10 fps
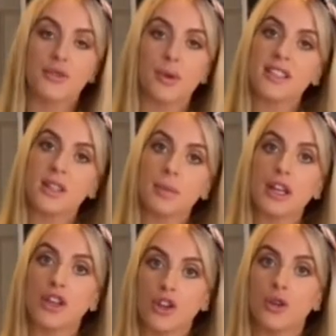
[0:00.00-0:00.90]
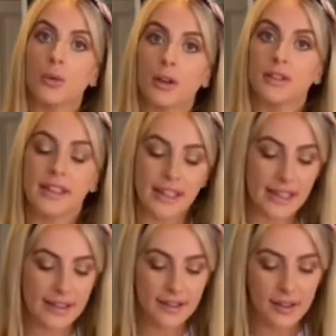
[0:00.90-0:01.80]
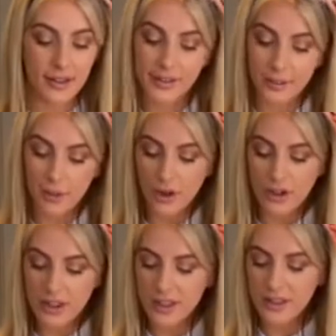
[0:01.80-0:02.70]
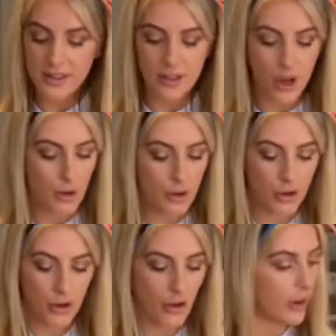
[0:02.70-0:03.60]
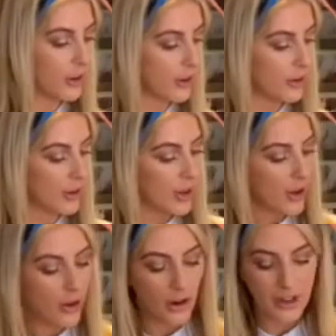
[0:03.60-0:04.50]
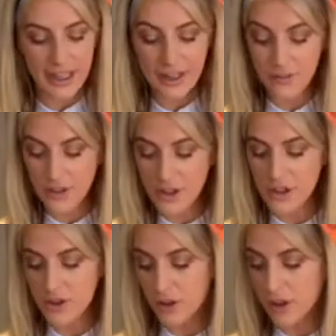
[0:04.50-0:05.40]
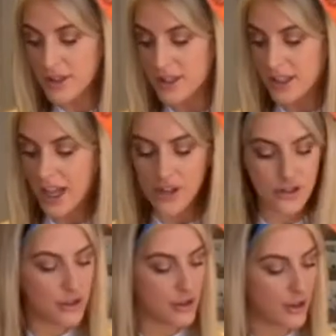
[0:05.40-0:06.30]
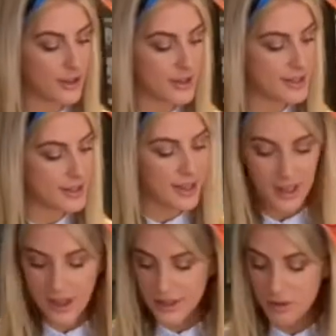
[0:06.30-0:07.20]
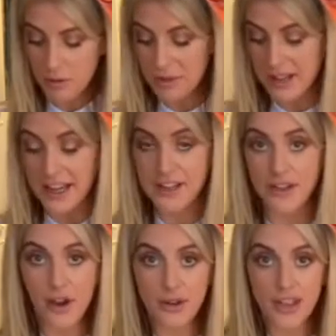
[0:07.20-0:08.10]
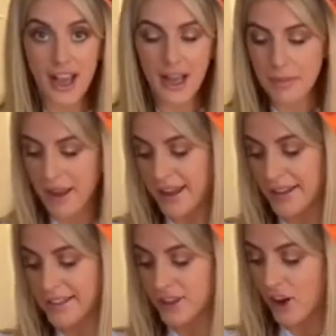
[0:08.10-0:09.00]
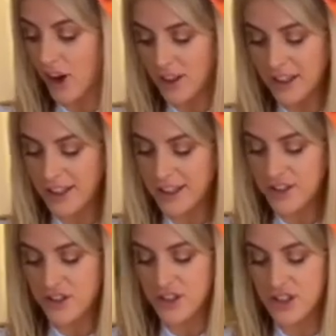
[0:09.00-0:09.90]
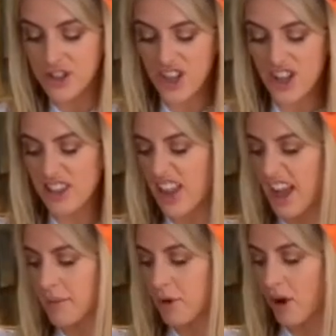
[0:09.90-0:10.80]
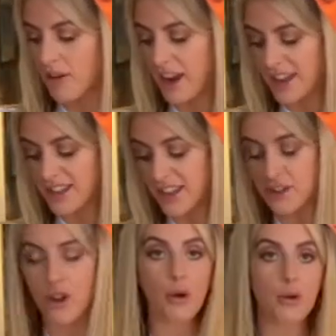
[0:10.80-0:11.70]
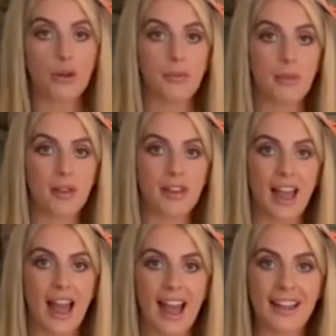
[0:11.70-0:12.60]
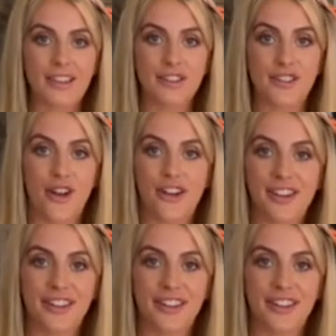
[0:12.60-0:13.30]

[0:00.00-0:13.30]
recipe you will need some onions, coconut oil, honey, fish sauce, cashew nuts, sweet potato, Thai paste, garlic, ginger, lime, coriander, coconut milk and stock.